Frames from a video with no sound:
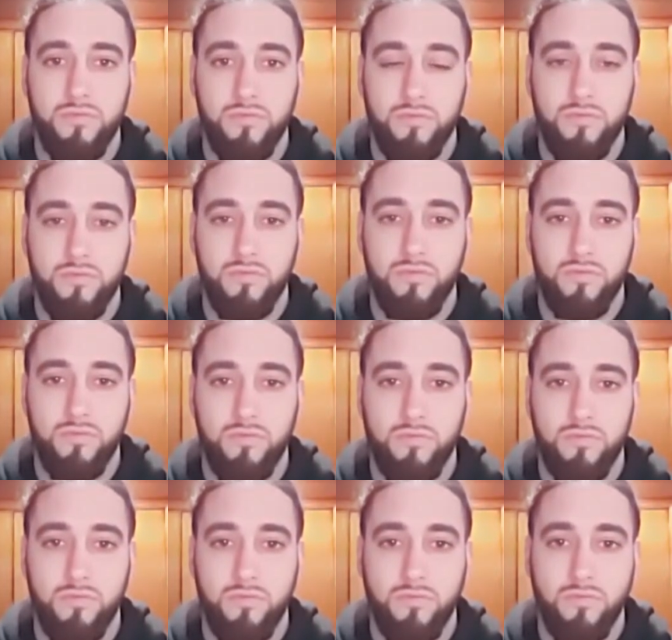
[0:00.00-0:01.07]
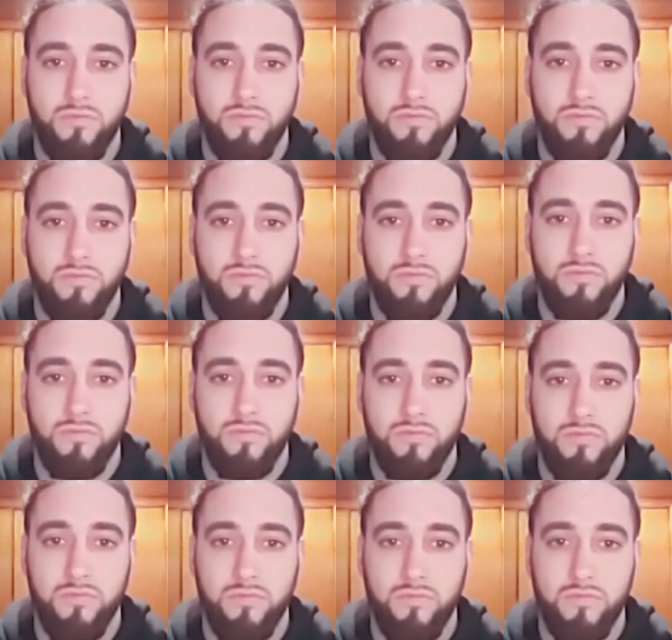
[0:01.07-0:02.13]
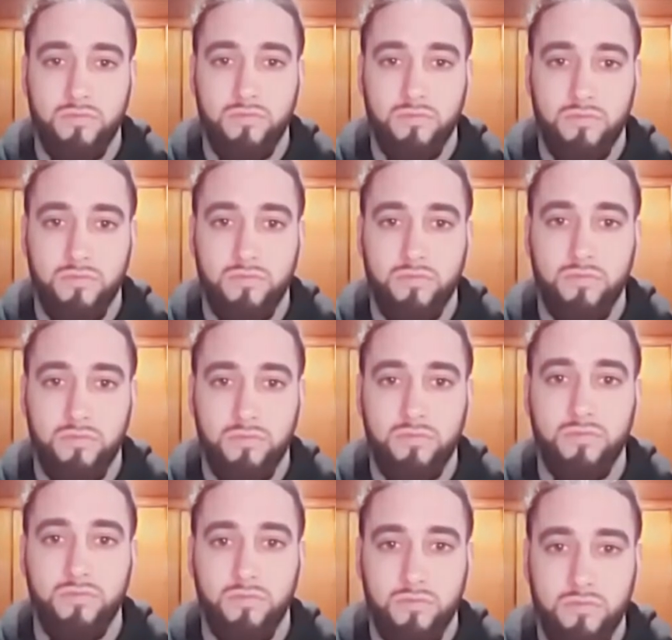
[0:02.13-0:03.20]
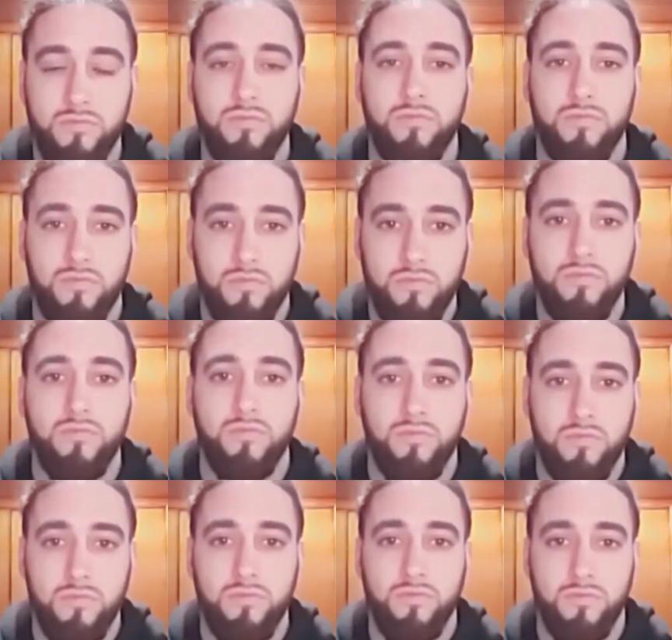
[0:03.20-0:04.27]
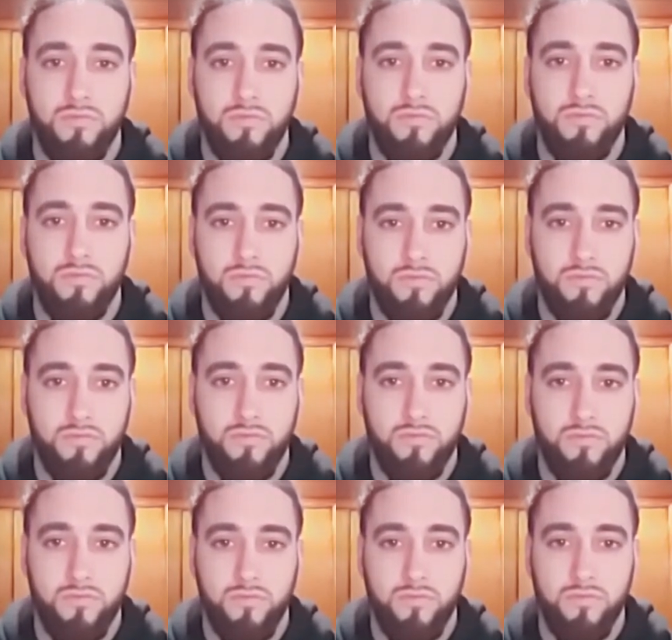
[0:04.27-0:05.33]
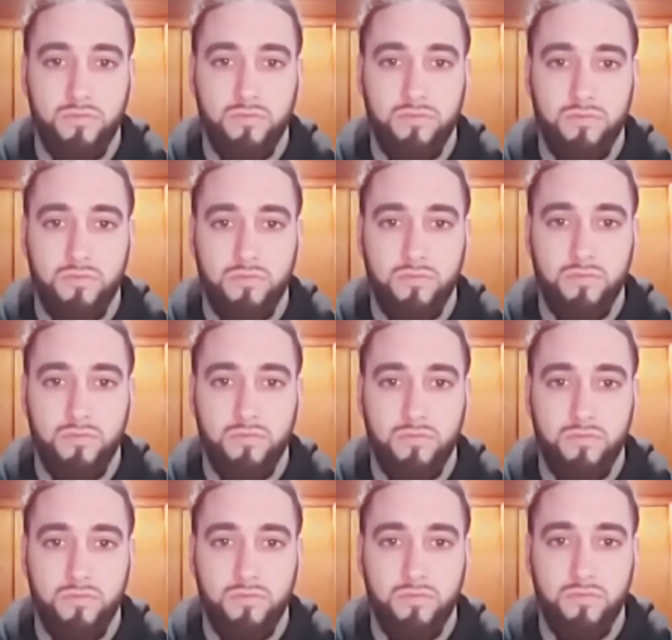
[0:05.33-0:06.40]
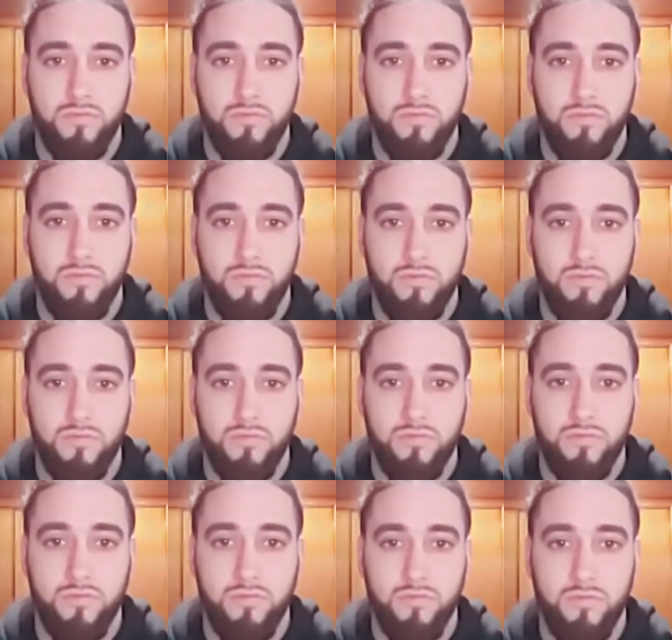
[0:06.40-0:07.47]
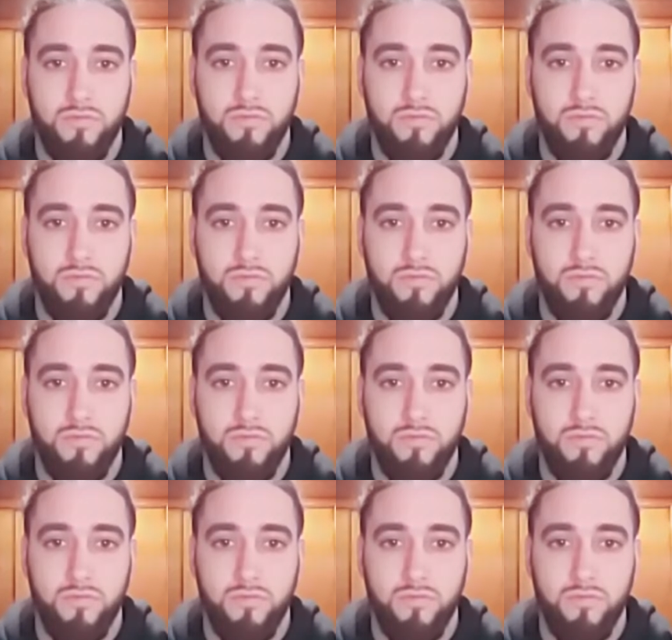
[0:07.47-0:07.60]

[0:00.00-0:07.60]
The person shown says nothing.